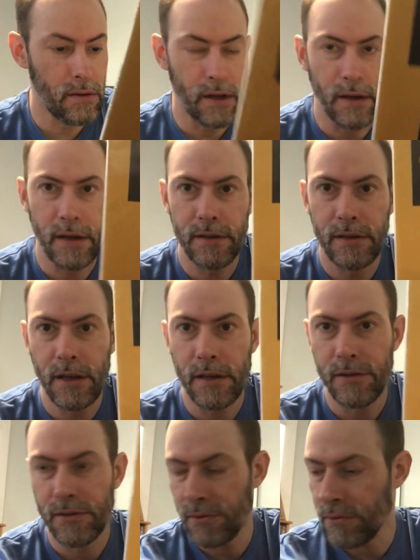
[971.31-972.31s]
Yeah,
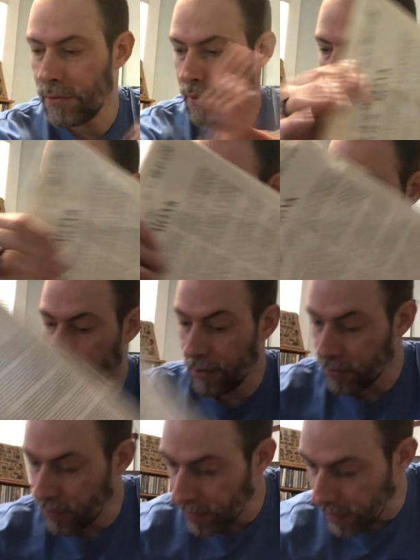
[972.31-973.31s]
1982, I think all
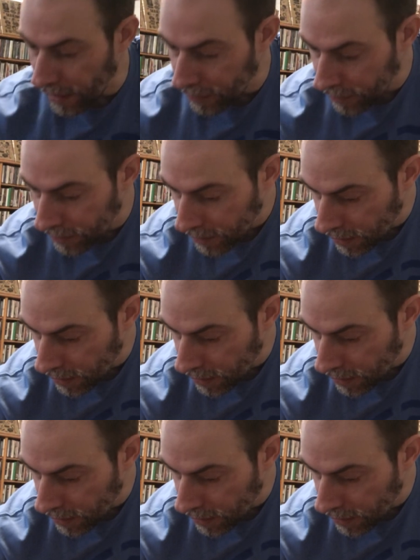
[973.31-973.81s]
these were pressed.